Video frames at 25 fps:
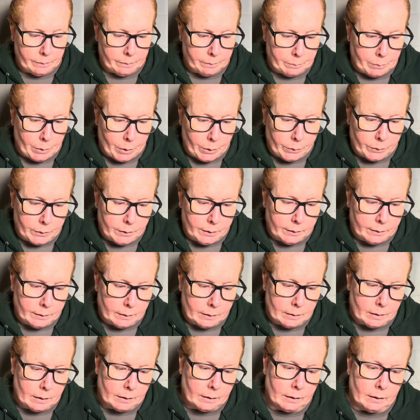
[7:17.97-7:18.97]
both
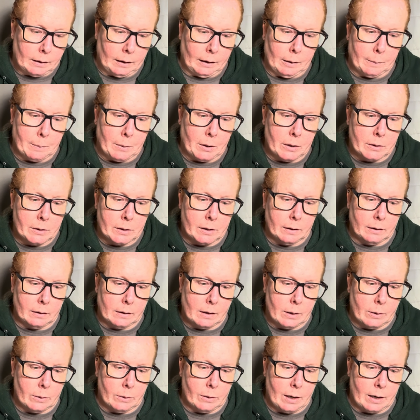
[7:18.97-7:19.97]
the personal
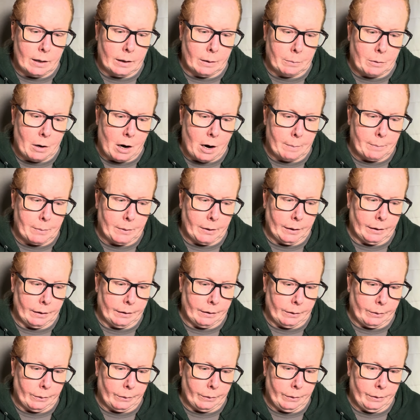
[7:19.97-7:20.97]
loan and the property
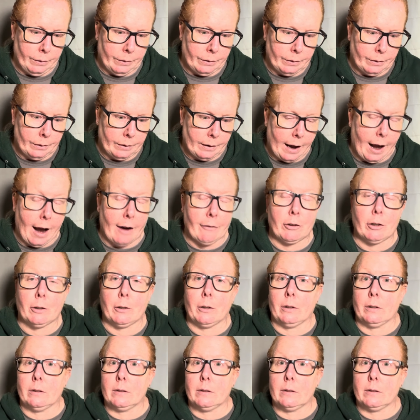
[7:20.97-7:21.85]
loan after